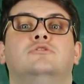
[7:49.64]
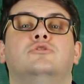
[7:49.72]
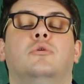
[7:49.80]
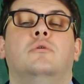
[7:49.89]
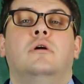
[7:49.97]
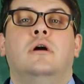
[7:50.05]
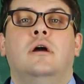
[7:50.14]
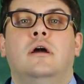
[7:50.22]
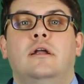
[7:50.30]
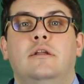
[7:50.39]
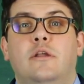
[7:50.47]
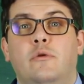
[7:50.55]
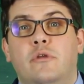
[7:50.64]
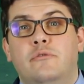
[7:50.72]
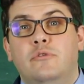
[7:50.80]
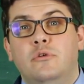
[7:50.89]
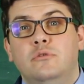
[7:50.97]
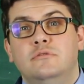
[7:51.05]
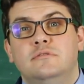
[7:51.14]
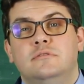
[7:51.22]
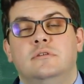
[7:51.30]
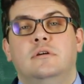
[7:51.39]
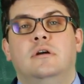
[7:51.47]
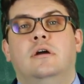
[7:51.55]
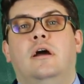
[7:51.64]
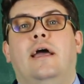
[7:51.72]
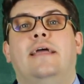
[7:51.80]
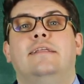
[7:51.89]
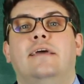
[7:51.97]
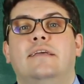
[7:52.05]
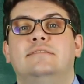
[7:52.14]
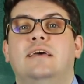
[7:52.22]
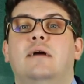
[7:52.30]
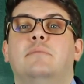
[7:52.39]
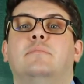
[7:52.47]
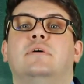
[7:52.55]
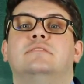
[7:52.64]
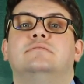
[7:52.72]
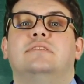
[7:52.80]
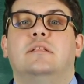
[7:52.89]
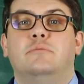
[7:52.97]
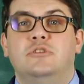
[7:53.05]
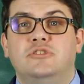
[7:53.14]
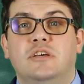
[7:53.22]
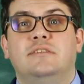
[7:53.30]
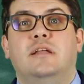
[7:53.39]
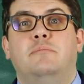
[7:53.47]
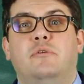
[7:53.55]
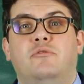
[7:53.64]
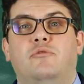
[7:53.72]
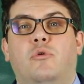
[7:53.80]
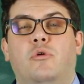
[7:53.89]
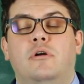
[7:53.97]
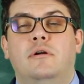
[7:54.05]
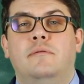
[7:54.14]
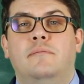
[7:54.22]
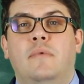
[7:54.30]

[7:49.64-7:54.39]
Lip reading: so the reviews and the examples that we just had before